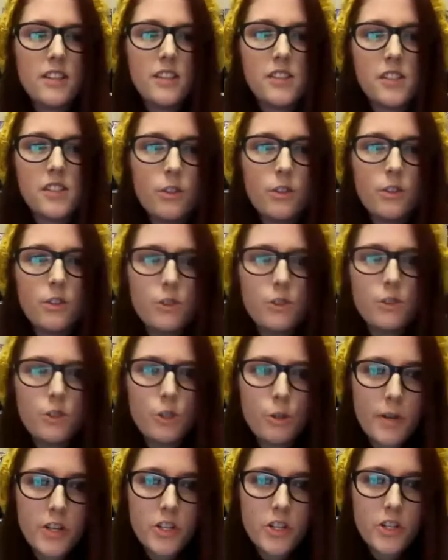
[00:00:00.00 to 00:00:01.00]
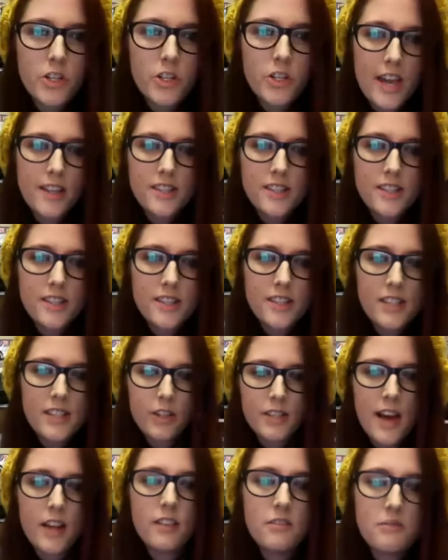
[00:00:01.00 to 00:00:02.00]
to still do much dancing,
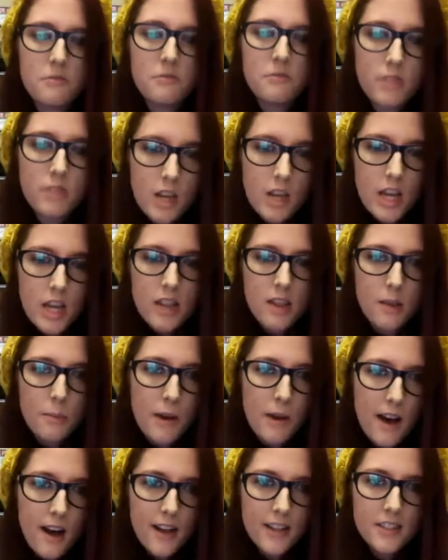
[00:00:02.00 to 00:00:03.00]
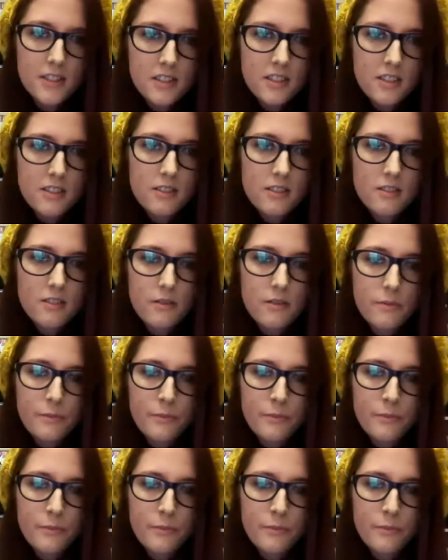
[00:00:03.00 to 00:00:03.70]
or is that in the past?